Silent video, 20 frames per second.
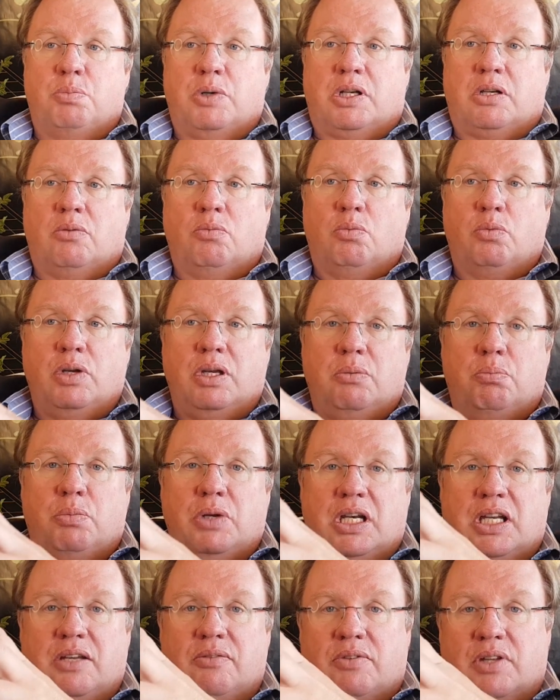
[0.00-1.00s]
but we
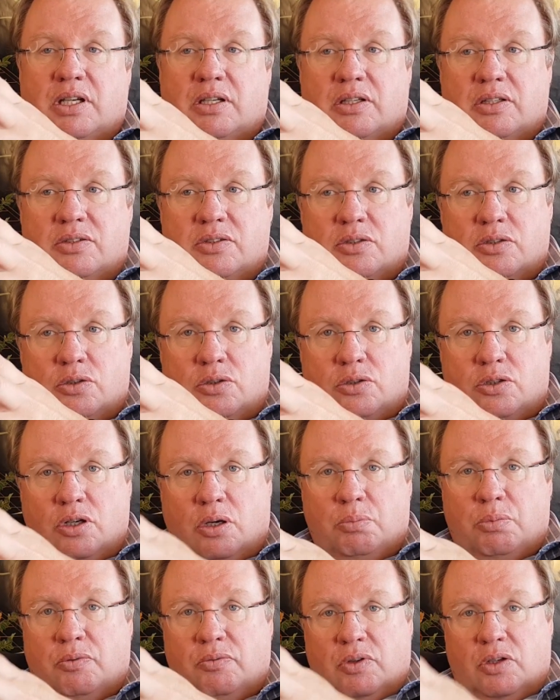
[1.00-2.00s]
believe that it's the
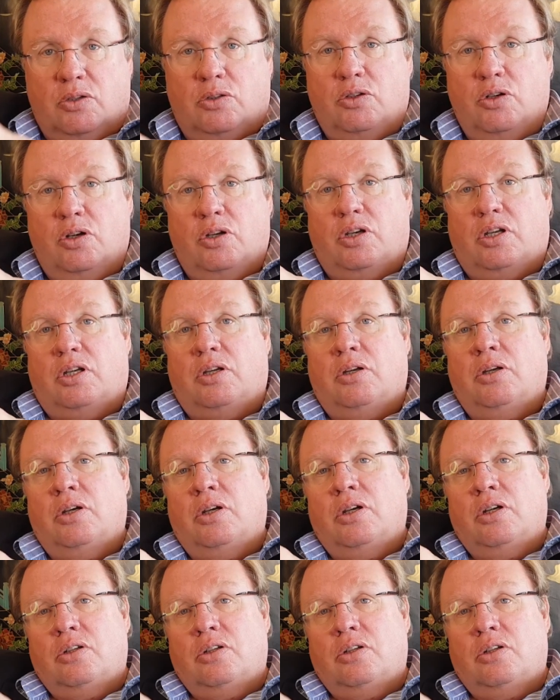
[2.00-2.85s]
job of the attorney